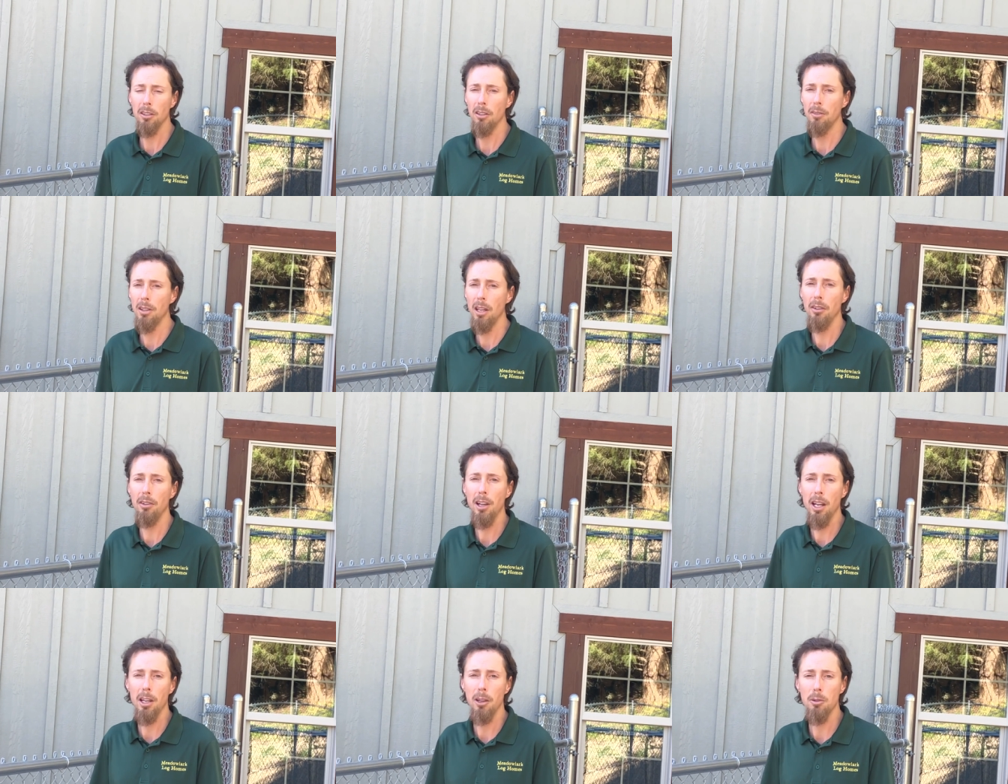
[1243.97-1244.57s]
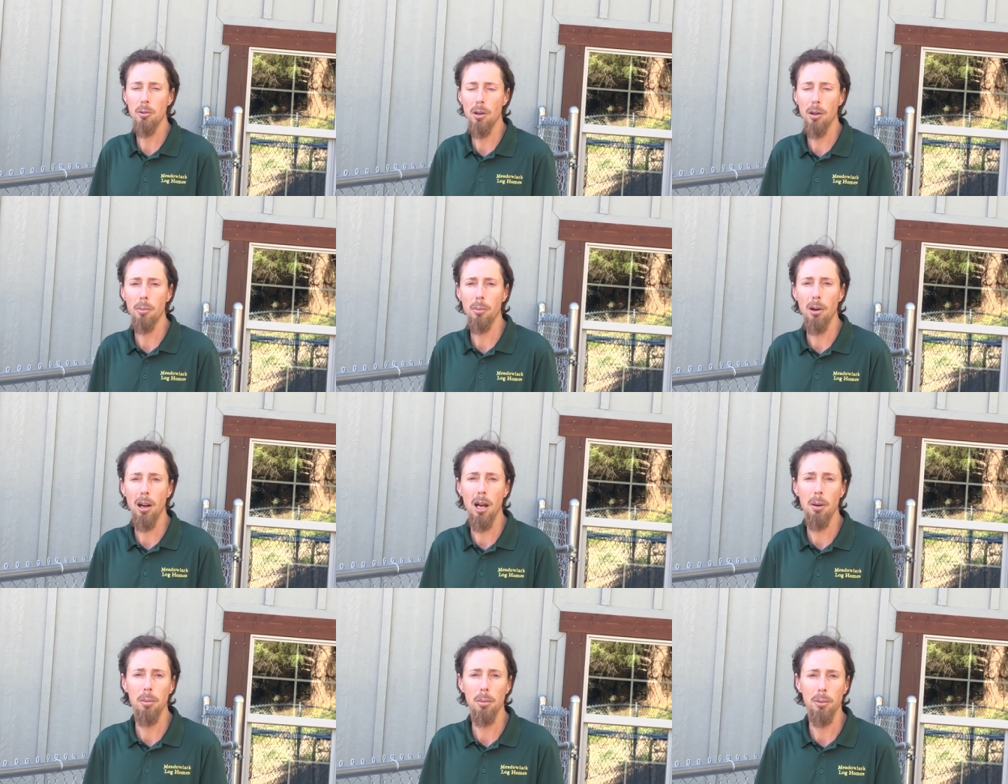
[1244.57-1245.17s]
I've never had a, a
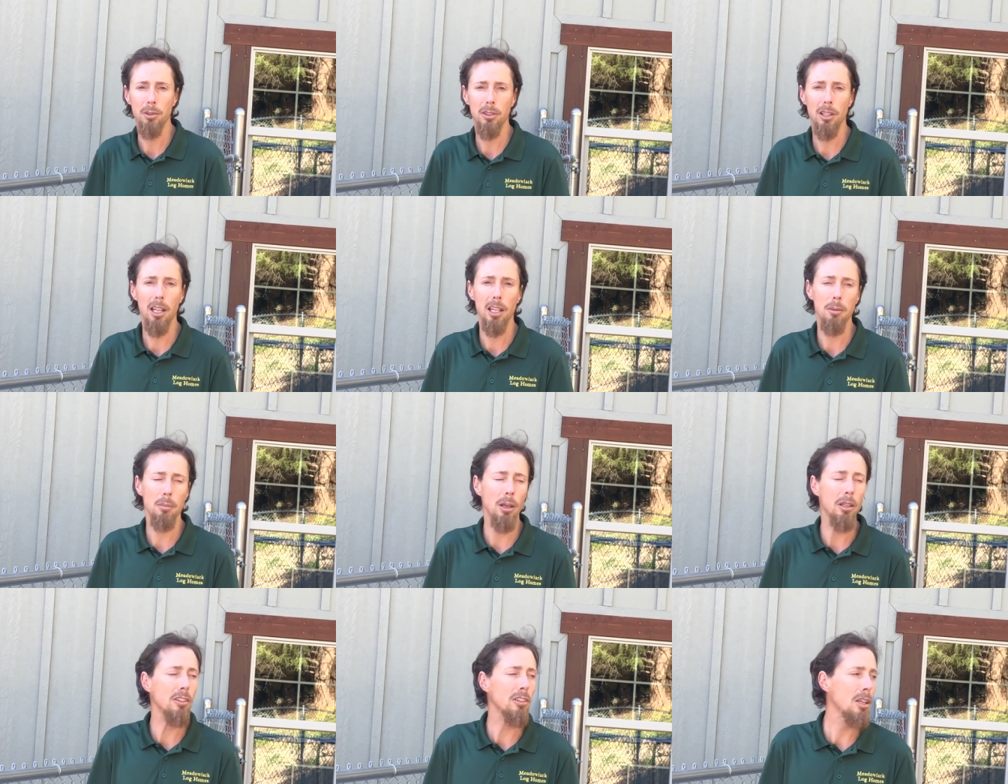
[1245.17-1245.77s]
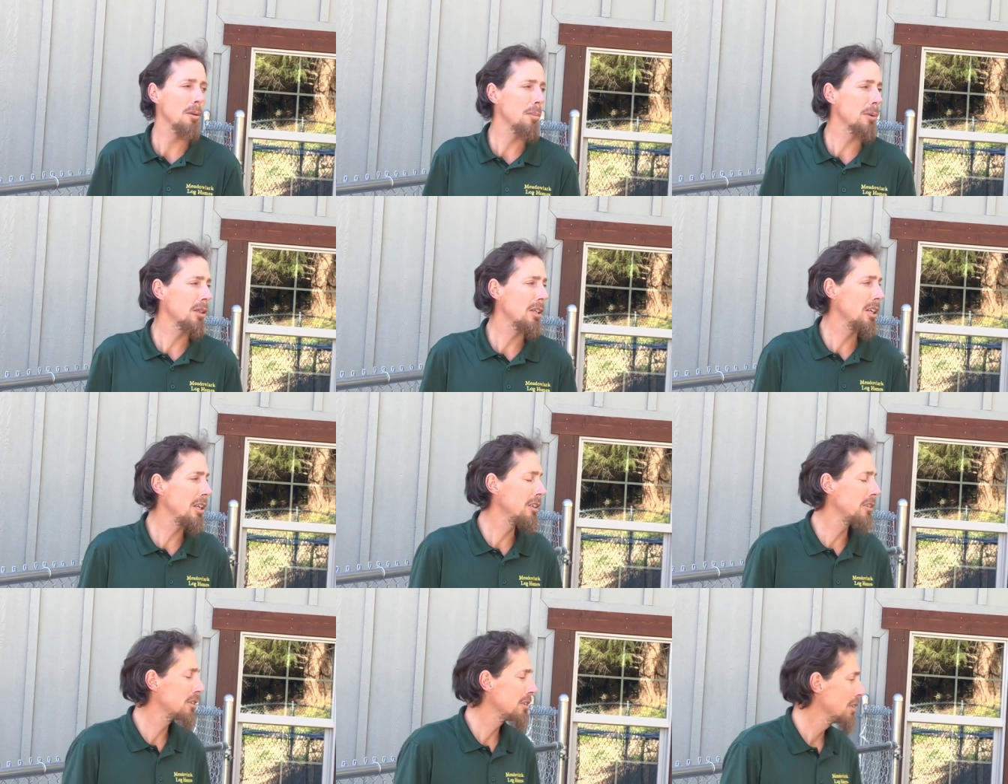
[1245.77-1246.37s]
problem selling my
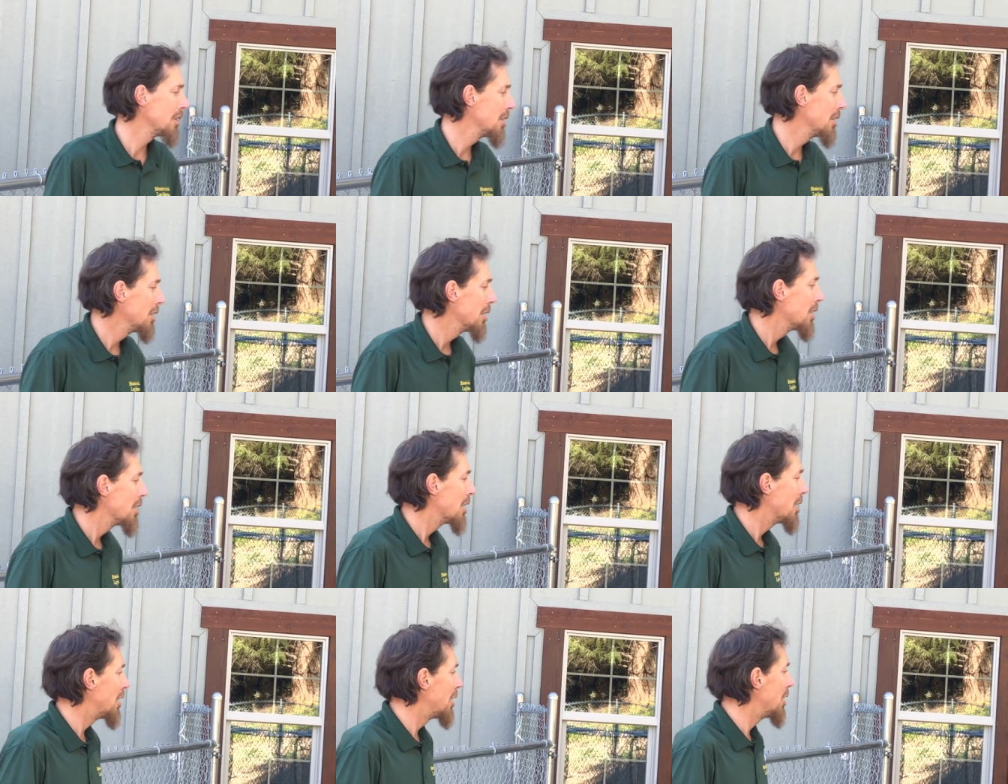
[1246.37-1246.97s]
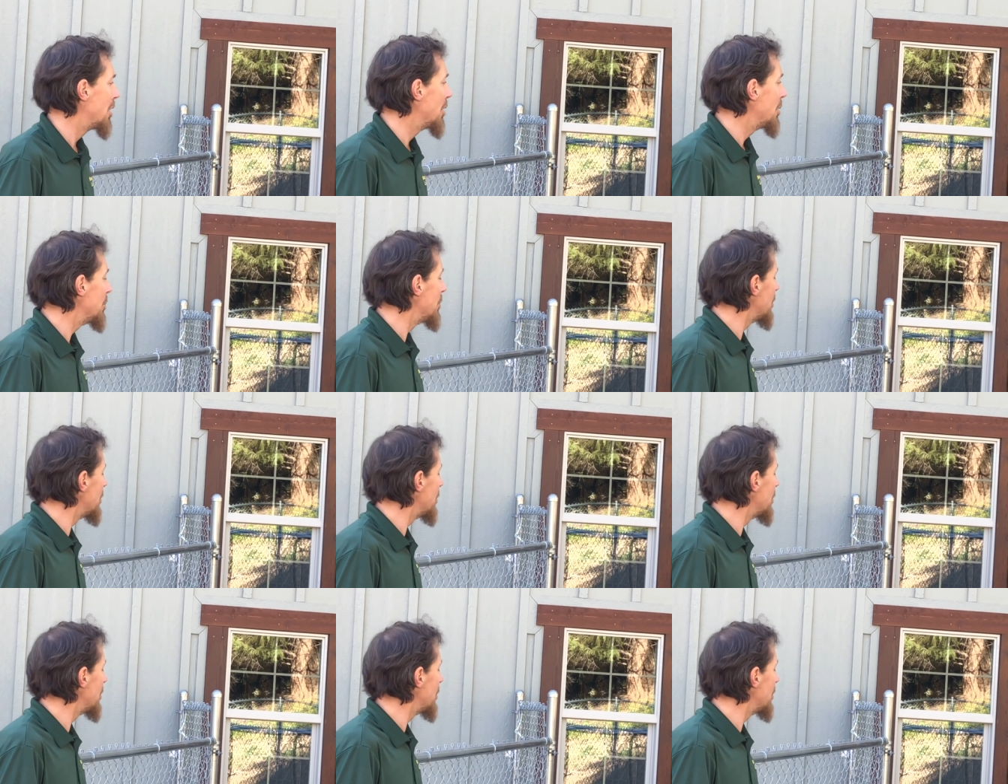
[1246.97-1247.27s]
Schipperkes. Um,